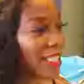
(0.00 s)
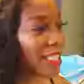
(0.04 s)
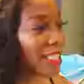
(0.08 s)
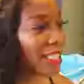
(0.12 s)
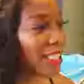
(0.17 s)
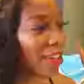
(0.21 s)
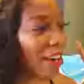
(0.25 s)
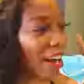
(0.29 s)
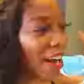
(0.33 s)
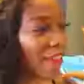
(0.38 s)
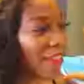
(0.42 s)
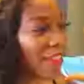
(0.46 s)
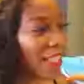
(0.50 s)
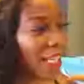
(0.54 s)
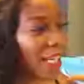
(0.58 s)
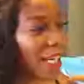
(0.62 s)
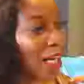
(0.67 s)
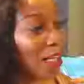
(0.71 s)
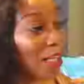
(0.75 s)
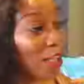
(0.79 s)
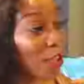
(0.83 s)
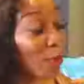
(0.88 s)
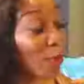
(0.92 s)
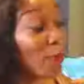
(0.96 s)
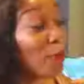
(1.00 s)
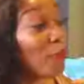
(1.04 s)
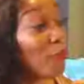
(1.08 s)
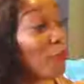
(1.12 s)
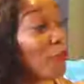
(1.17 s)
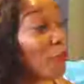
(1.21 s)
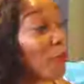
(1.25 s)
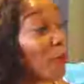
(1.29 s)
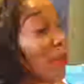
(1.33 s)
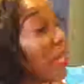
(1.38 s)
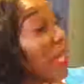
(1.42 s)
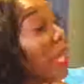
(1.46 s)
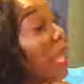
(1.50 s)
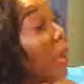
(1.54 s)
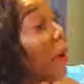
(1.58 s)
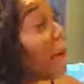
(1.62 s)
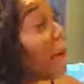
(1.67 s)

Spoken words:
It'd still have like a little poof to it.